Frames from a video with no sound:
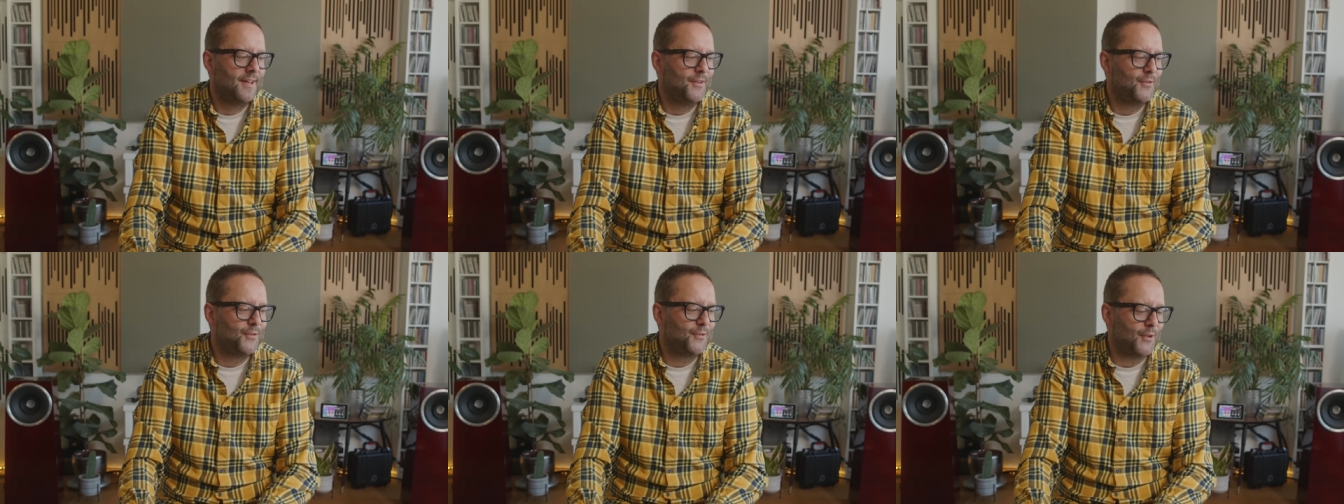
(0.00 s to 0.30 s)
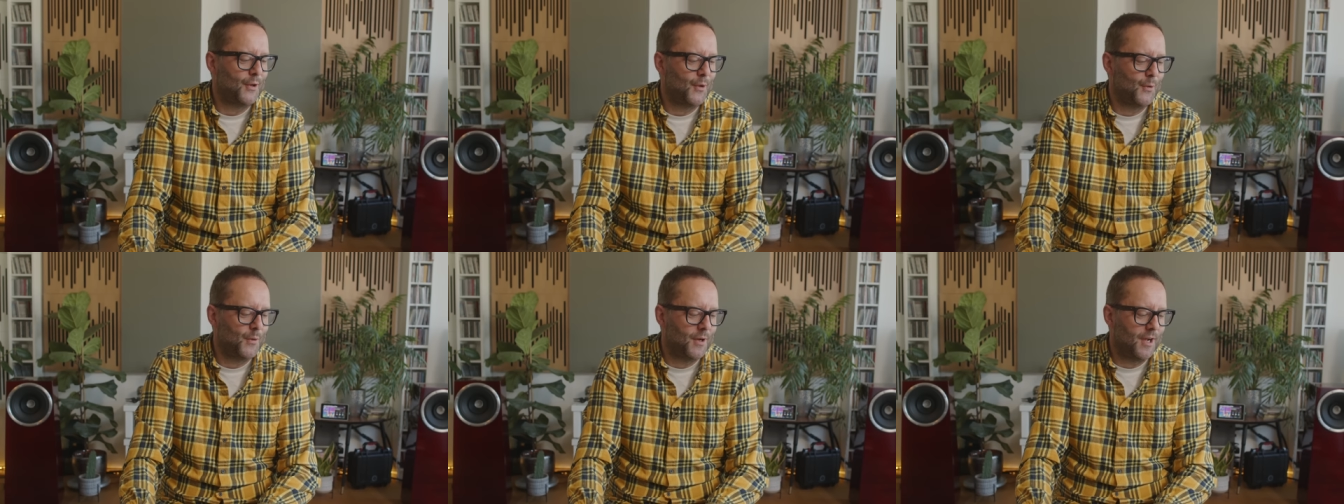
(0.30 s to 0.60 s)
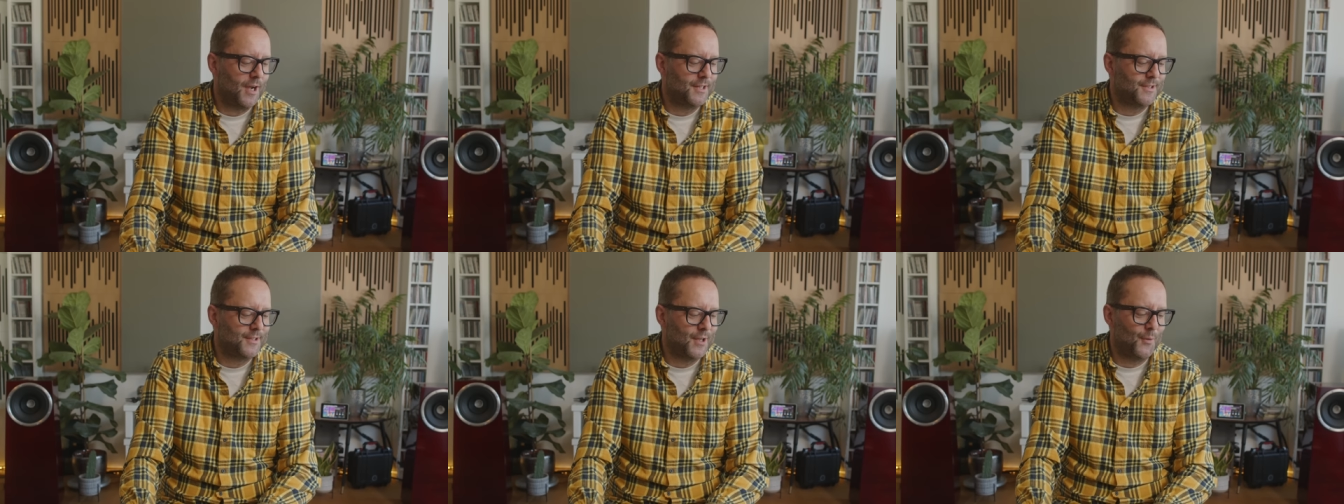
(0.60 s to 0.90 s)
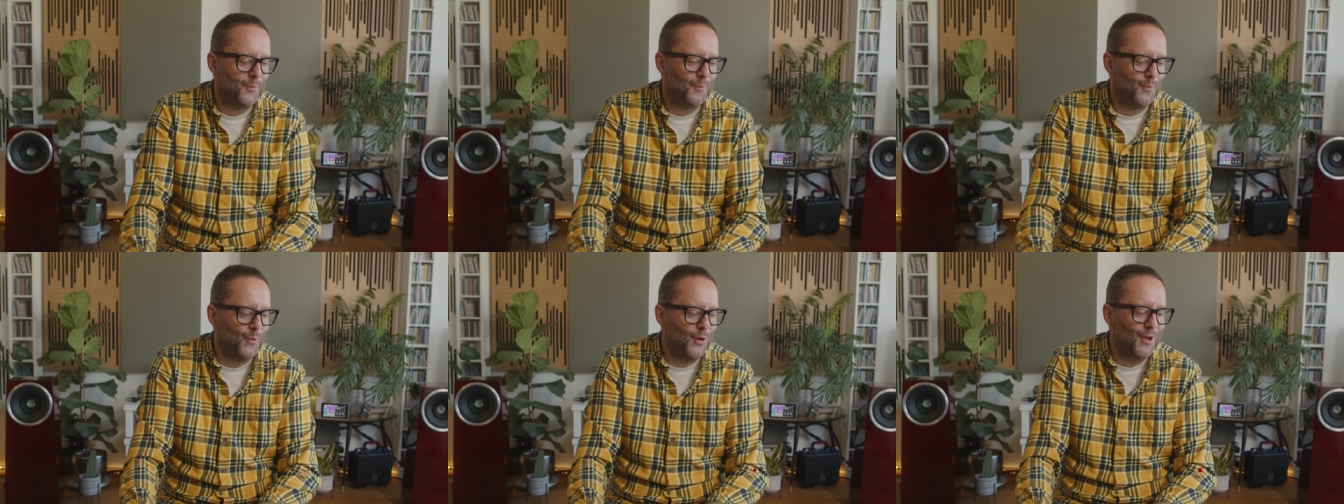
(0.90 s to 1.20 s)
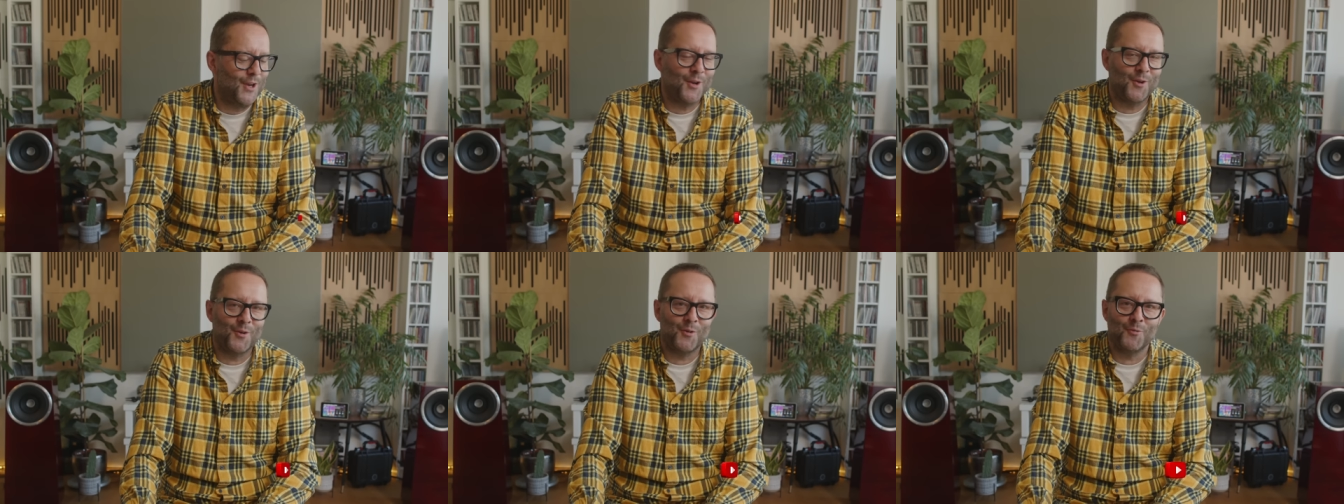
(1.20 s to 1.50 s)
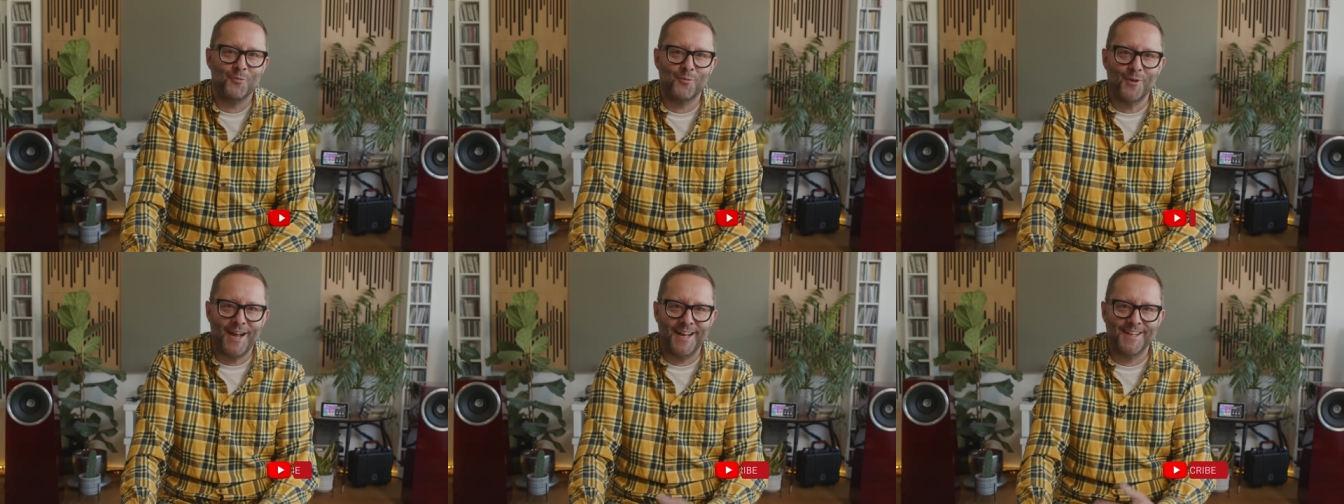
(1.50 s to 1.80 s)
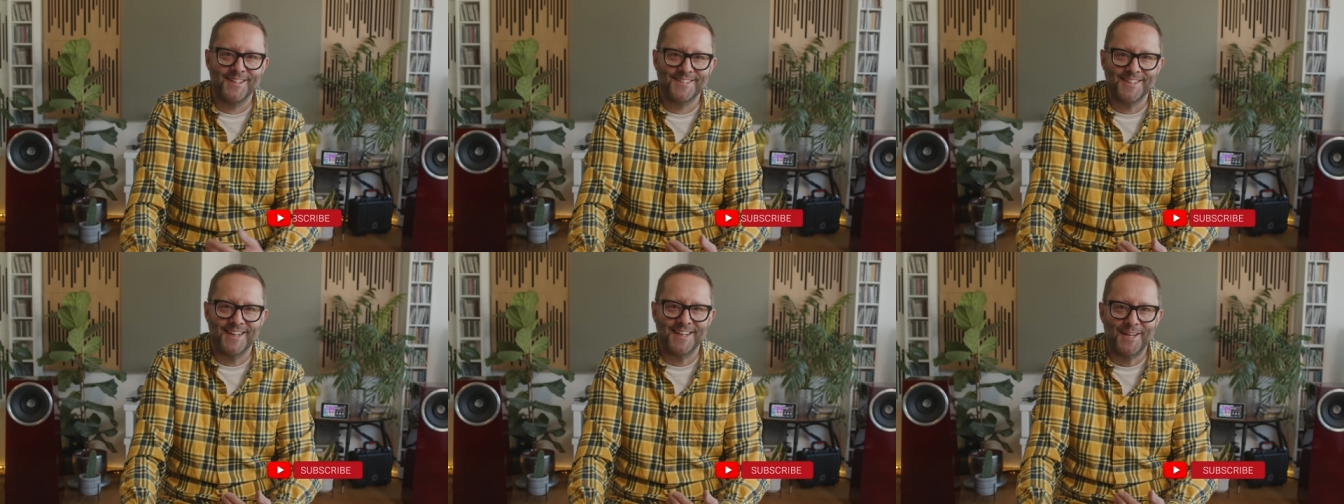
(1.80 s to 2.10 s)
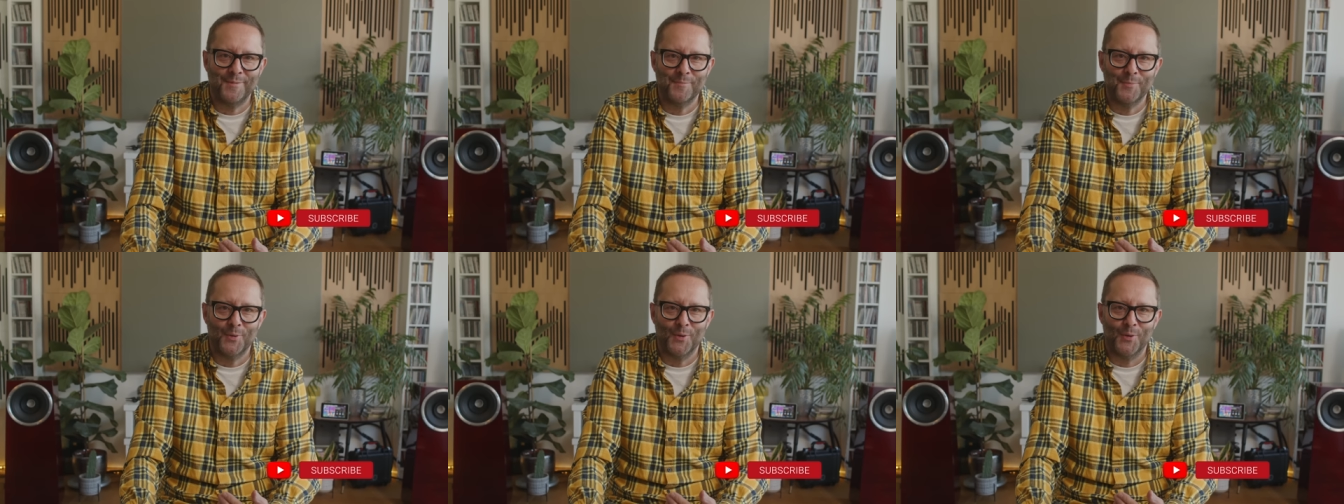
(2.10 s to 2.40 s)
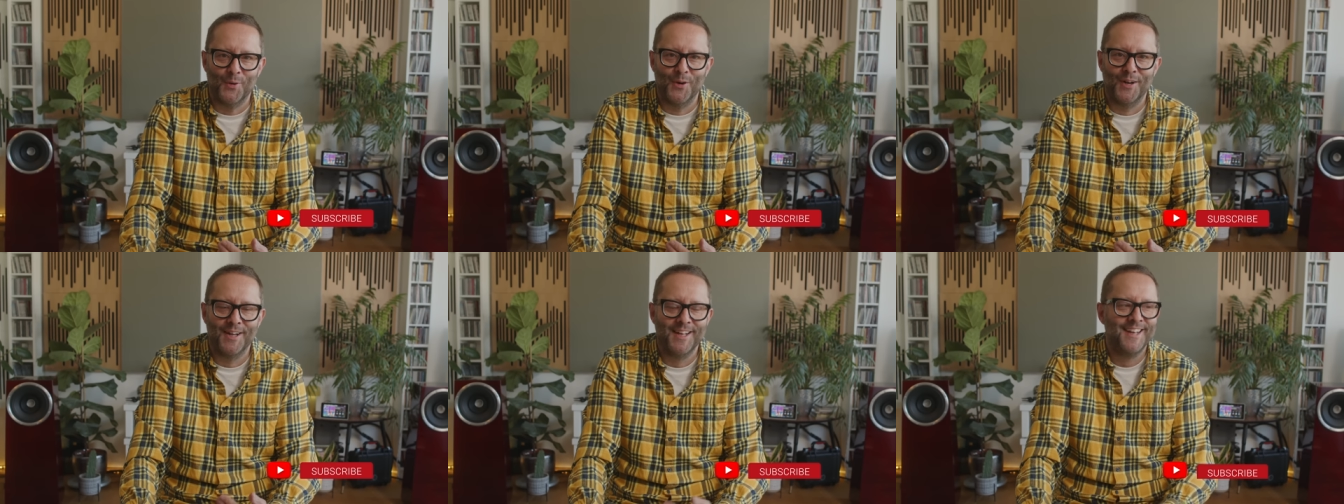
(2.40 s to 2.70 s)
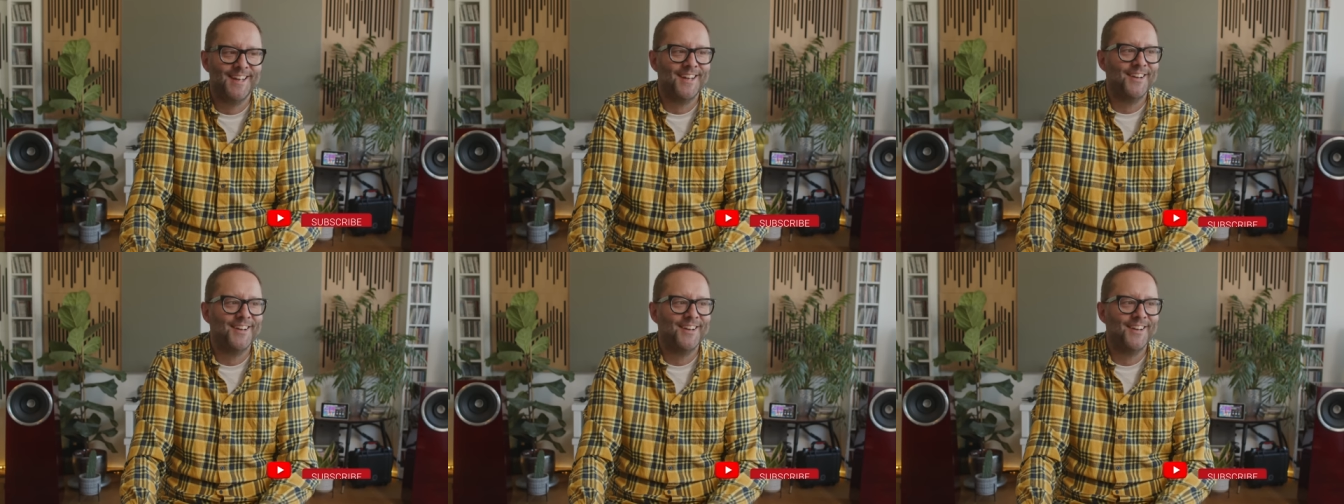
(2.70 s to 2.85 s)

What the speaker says: So I don't want to rant anymore.